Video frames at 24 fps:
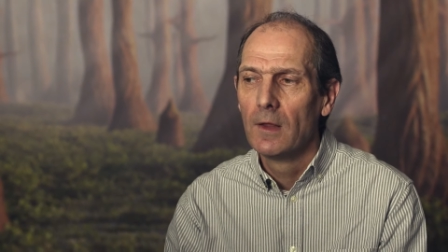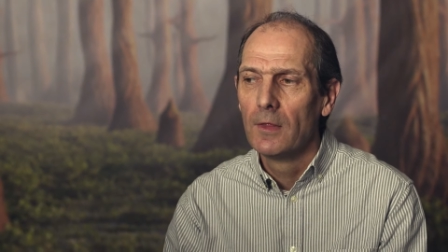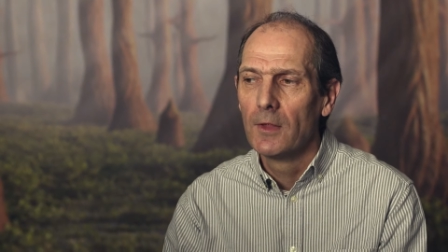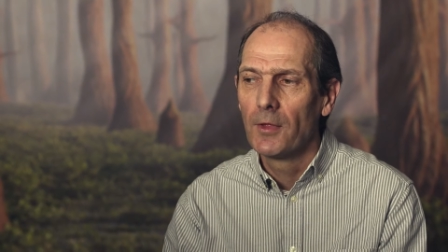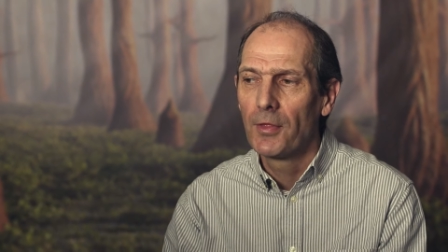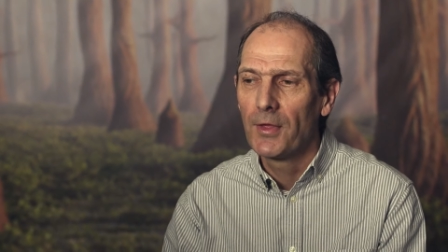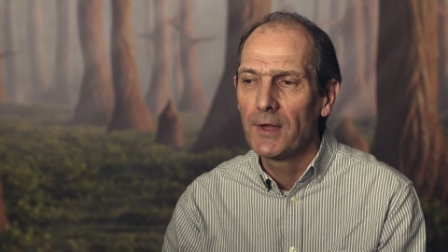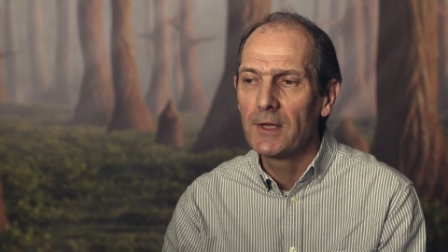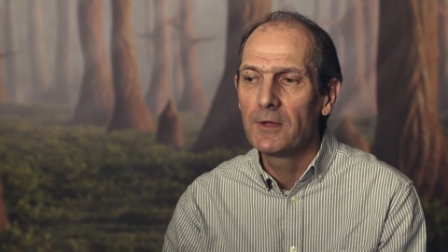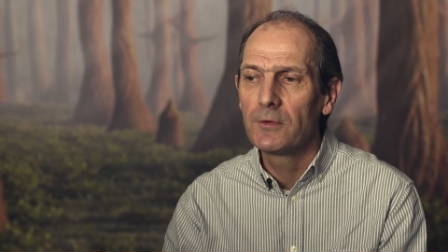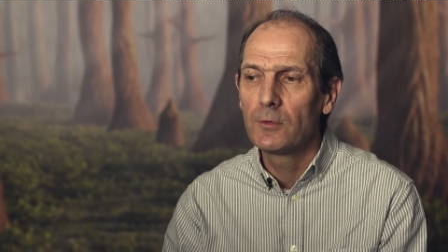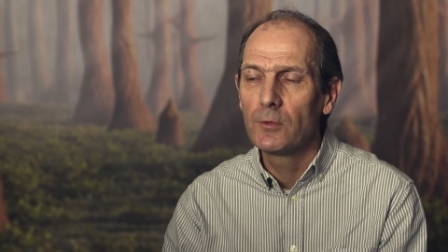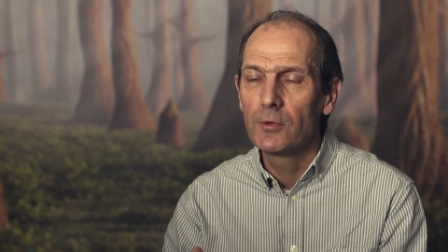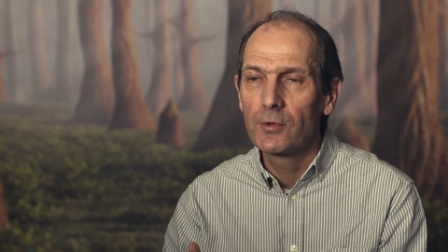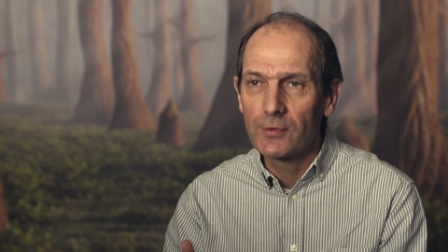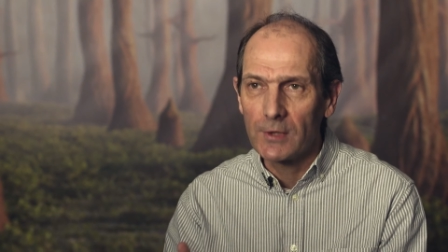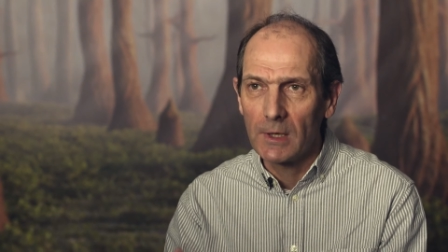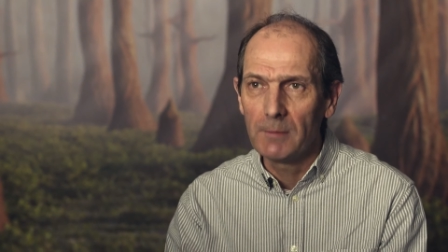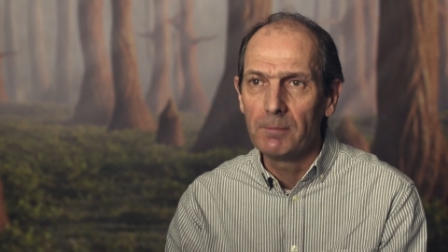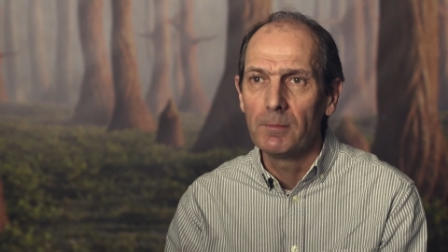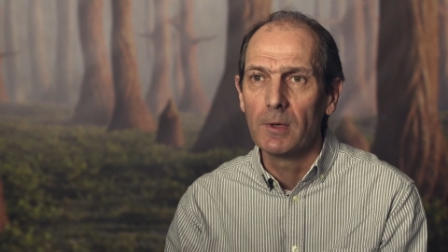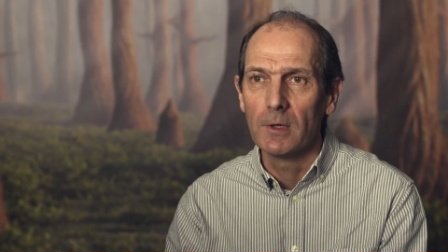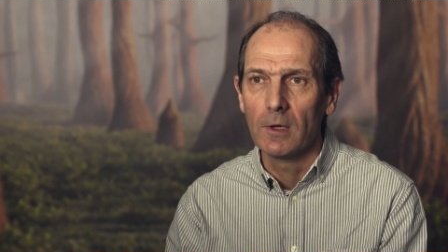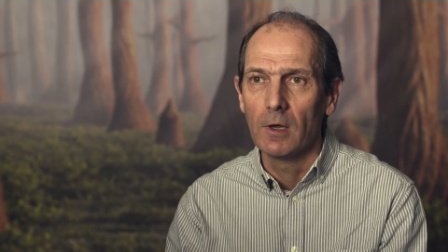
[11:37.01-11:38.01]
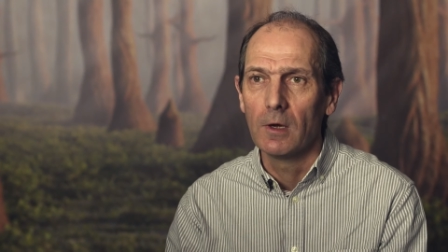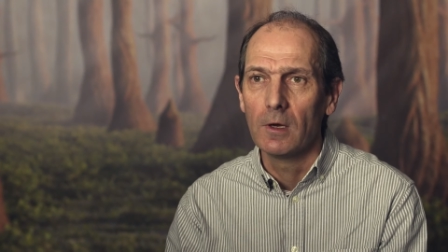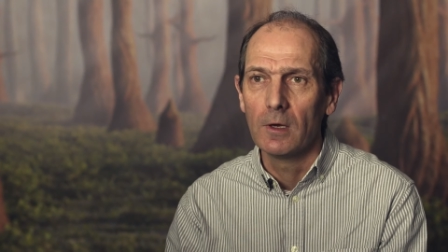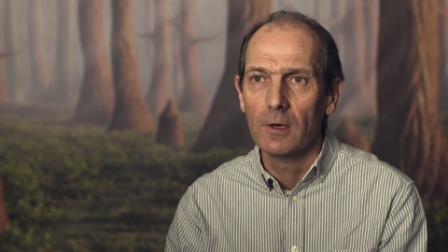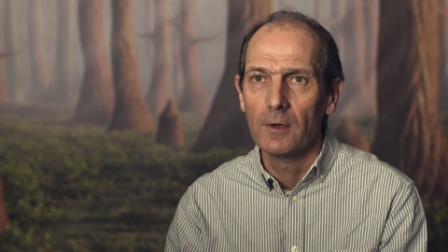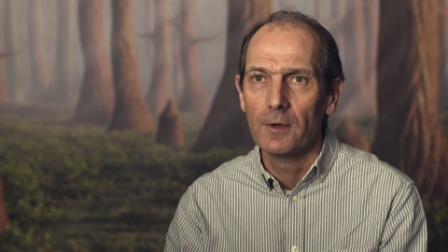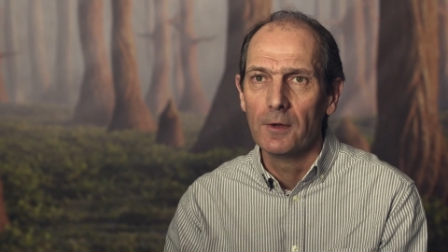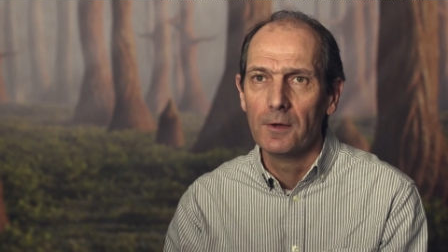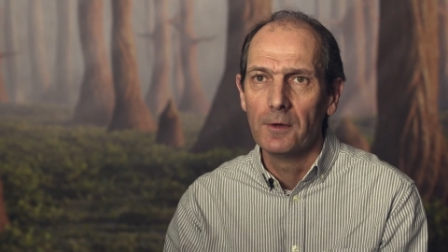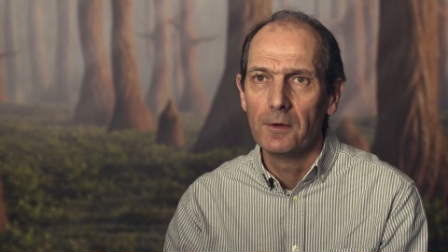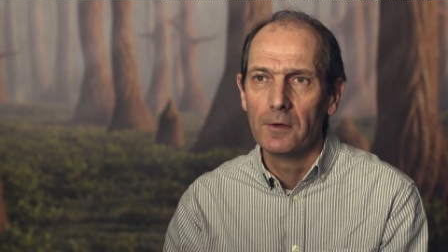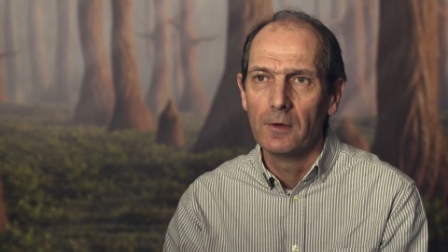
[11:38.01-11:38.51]
the things you stumble
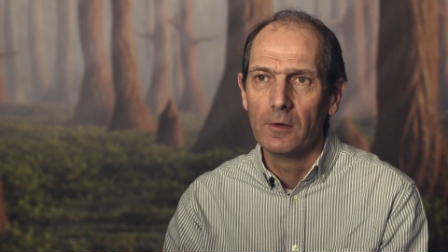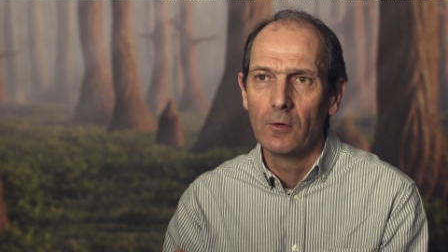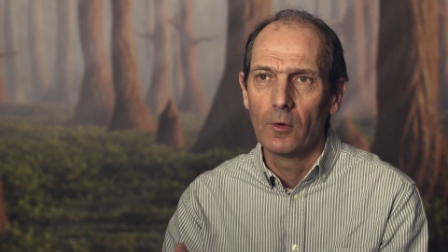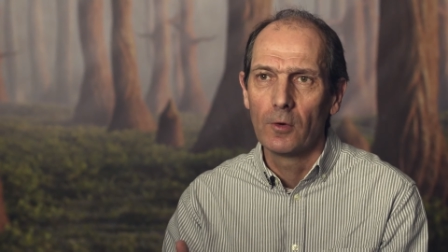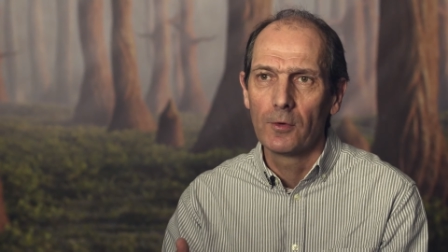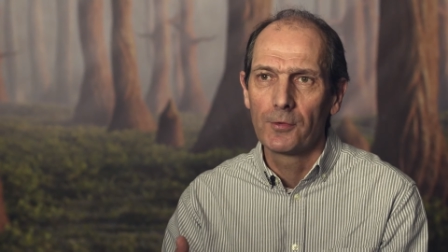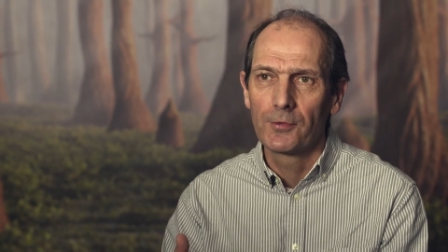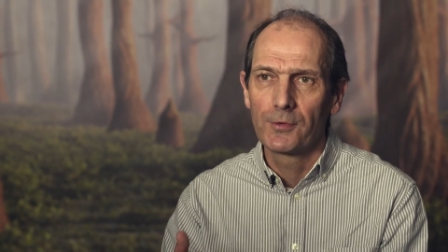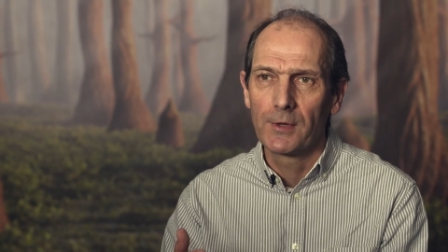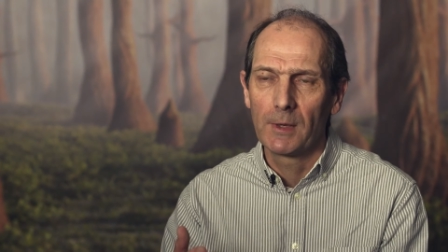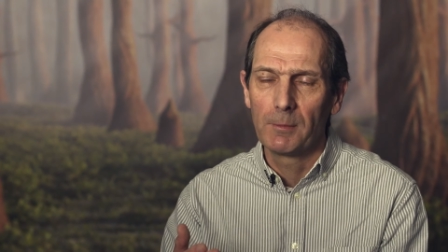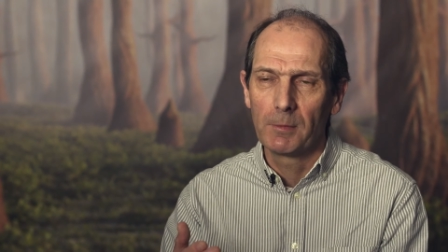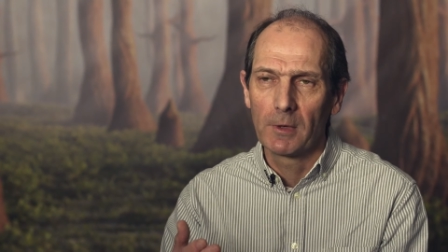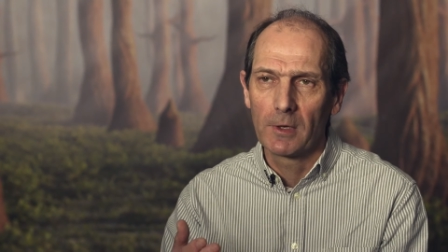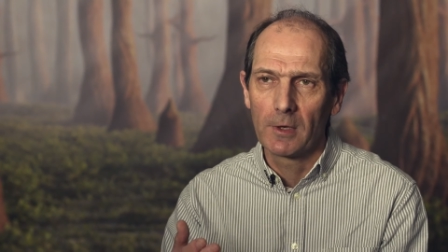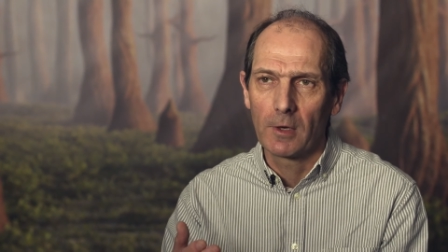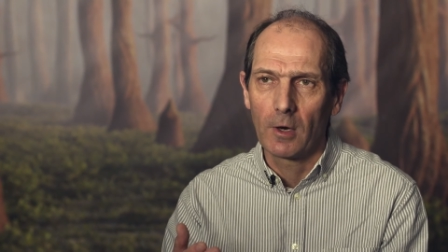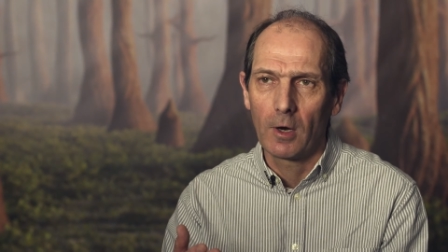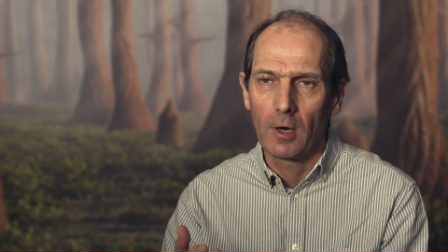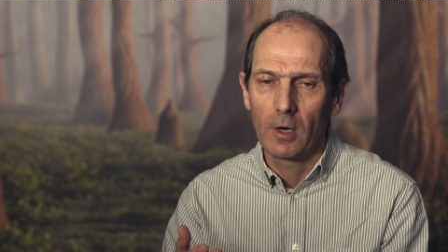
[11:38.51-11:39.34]
on or stumble